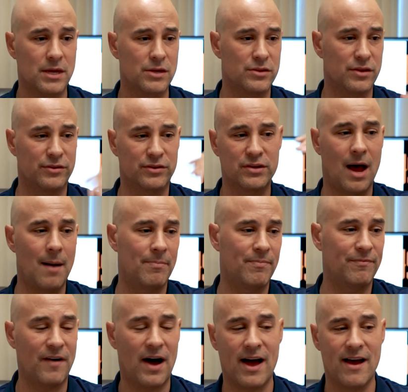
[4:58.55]
the top
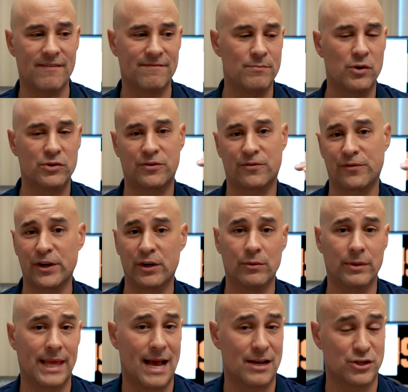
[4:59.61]
5 most
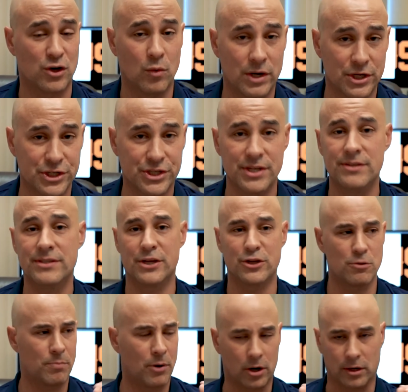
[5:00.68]
frequently asked questions, and
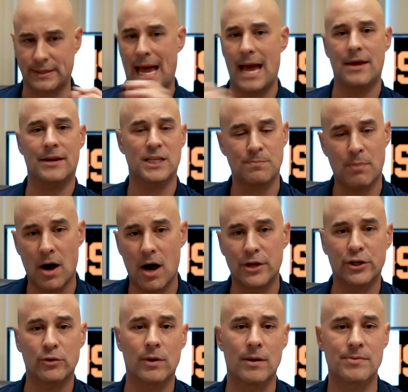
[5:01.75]
you park that in a spot
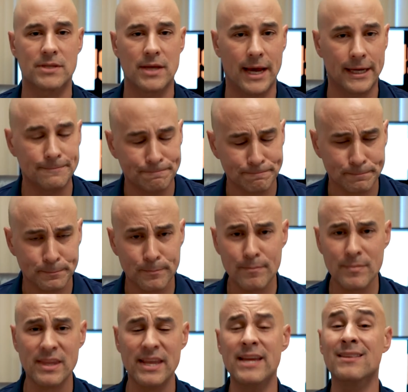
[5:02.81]
on your website.
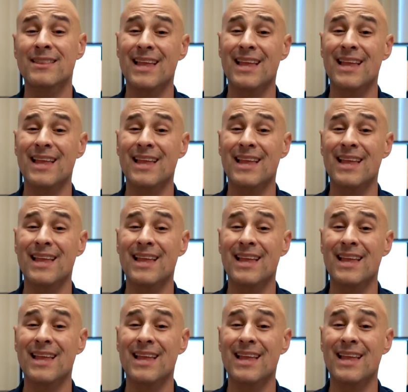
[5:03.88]
And